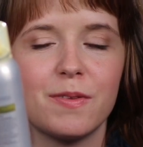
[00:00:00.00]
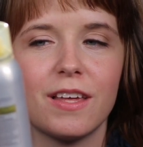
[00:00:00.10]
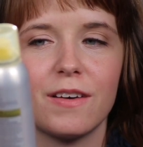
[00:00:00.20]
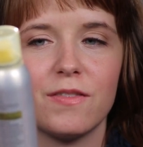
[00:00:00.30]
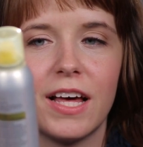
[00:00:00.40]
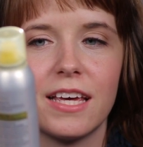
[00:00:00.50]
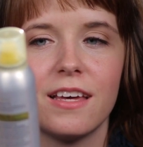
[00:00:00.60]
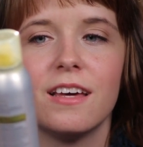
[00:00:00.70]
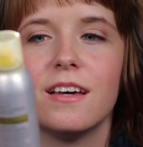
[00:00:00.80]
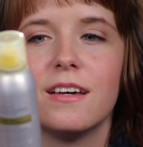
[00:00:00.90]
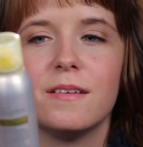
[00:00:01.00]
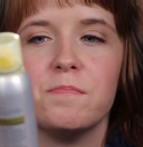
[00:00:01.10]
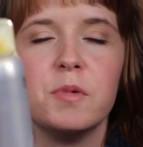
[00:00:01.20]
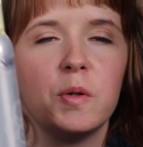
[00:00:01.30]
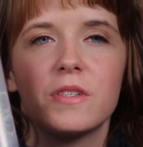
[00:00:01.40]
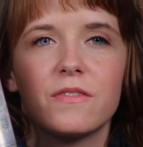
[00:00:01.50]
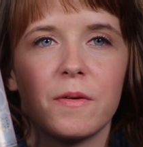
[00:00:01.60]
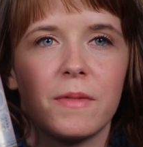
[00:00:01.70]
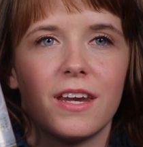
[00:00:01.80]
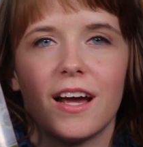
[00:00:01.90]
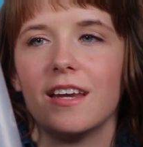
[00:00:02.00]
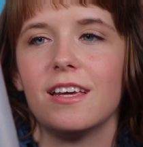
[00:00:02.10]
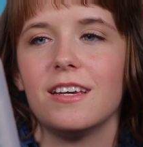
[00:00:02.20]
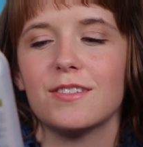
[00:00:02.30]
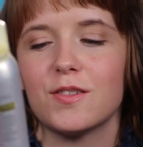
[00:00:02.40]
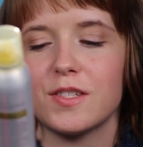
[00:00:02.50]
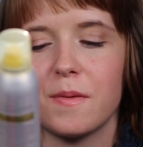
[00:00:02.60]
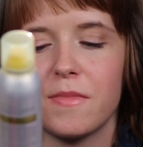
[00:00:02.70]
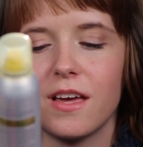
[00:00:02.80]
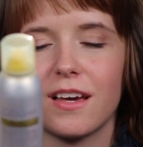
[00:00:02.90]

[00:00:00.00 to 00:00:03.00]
me think of like mousse from the 90s or something.